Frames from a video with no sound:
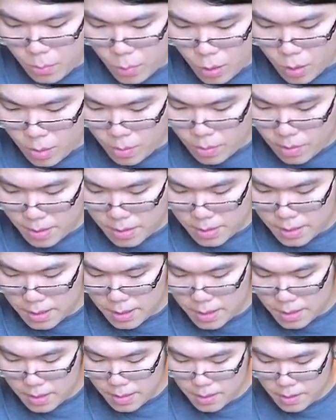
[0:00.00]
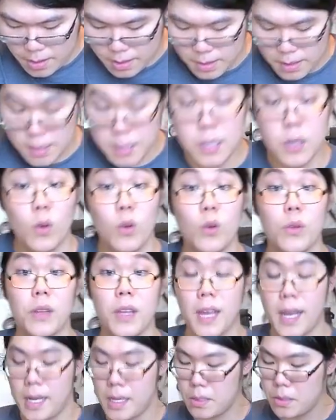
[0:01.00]
let's see, this is the old
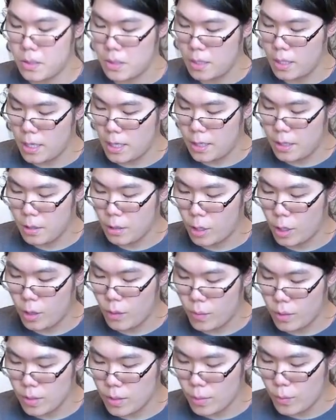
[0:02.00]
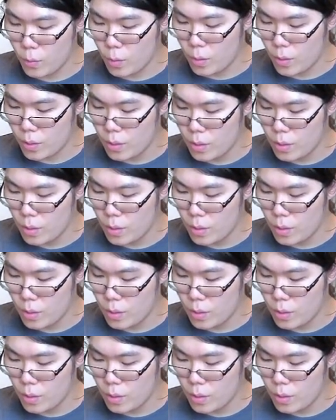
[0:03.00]
case. The current ones are more,